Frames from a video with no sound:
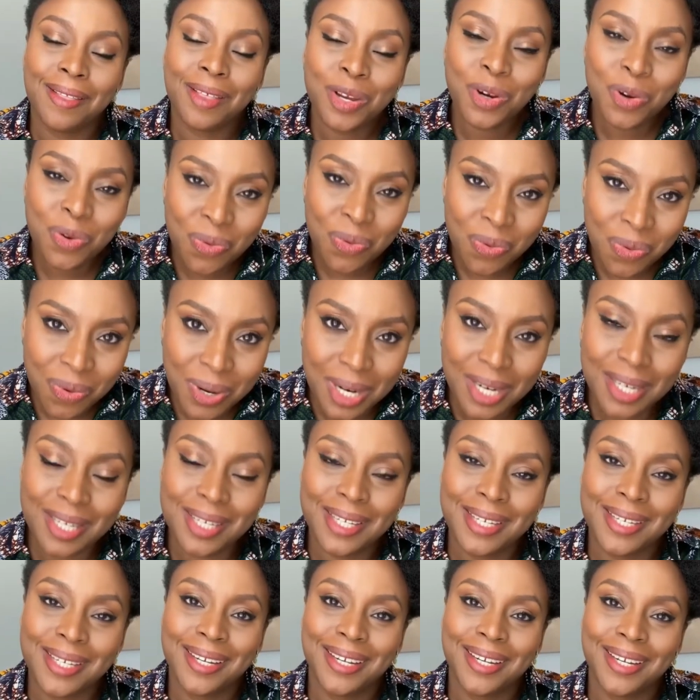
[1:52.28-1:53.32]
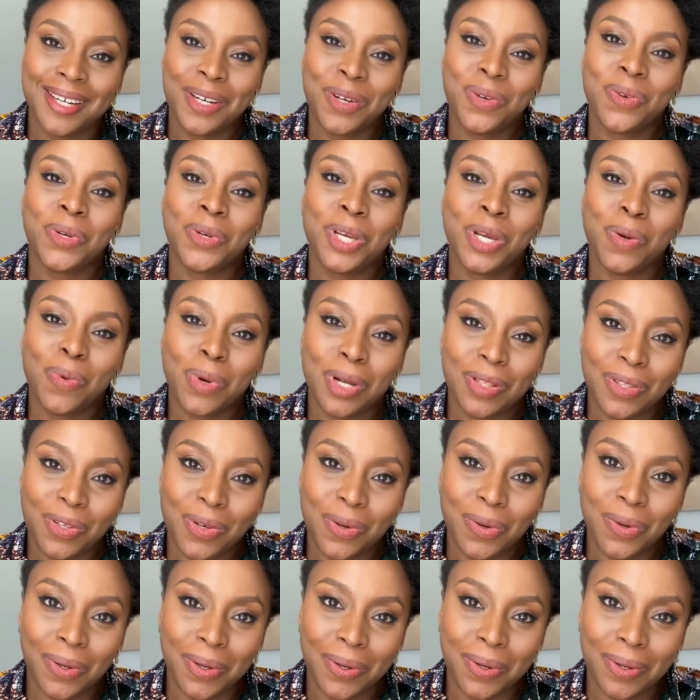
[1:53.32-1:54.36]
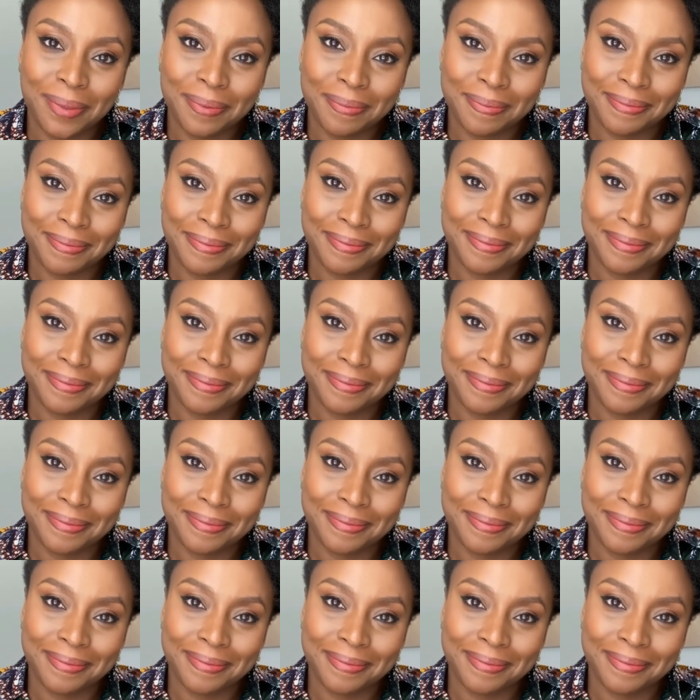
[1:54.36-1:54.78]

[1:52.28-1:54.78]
the great Ngugi wa Thiong'o.